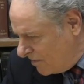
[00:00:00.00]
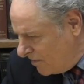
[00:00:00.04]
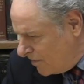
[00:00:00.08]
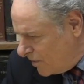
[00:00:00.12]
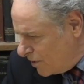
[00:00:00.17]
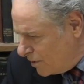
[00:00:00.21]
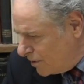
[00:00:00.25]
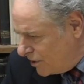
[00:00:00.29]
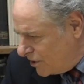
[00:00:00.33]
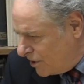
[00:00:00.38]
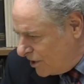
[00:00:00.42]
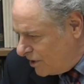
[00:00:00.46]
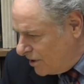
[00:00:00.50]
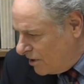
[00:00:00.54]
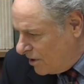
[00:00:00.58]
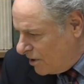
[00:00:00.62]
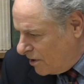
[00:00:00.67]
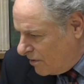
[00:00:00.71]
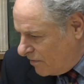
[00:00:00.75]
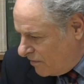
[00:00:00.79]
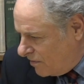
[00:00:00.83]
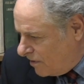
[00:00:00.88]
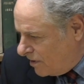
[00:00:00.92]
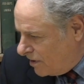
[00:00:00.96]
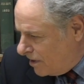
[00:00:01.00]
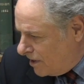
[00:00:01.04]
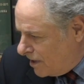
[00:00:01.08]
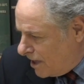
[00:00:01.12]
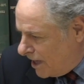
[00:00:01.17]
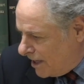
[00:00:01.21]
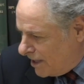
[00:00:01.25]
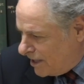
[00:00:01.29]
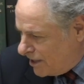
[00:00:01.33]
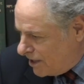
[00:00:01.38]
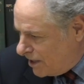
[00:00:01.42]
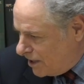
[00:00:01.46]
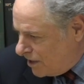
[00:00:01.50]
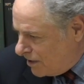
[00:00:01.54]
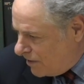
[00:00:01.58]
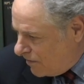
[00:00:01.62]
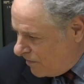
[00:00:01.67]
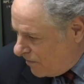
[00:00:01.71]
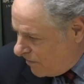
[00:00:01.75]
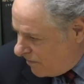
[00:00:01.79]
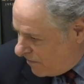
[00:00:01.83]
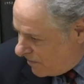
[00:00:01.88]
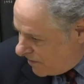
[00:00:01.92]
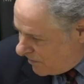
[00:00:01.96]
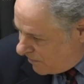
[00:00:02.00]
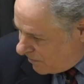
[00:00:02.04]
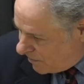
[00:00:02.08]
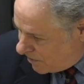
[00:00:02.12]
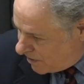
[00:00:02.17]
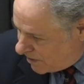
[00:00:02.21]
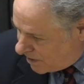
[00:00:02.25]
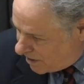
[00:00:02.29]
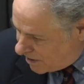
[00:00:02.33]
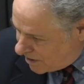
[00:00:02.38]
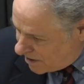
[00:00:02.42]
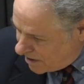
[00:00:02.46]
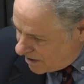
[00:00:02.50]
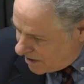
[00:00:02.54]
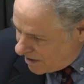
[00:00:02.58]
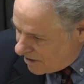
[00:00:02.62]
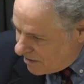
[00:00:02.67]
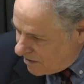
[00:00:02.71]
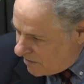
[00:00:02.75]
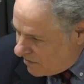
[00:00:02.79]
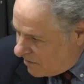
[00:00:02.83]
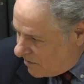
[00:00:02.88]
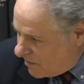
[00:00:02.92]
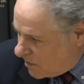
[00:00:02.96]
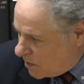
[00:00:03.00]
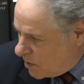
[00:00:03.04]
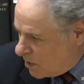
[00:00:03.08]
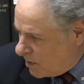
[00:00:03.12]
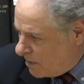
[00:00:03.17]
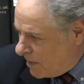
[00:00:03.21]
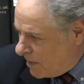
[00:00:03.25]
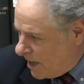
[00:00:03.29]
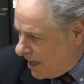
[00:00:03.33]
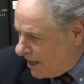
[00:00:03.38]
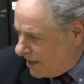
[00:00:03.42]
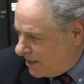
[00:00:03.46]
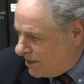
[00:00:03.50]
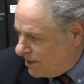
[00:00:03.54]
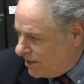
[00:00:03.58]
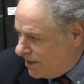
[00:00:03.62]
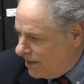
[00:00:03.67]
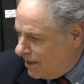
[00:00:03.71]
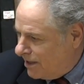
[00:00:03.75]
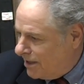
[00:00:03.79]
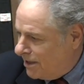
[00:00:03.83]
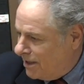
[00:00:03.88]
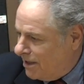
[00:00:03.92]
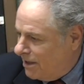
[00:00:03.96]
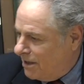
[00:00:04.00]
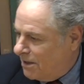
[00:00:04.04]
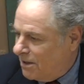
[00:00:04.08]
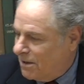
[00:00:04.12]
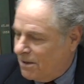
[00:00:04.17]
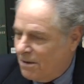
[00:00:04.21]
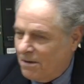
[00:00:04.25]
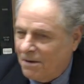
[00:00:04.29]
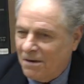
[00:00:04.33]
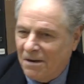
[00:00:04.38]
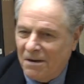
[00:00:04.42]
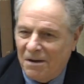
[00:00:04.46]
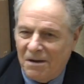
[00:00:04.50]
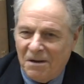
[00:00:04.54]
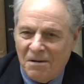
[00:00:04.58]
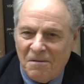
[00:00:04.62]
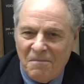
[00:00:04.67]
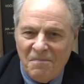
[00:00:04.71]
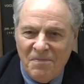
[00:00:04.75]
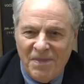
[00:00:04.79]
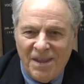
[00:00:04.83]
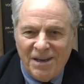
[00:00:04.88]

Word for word: a version of the 1950 Vogue magazine here um,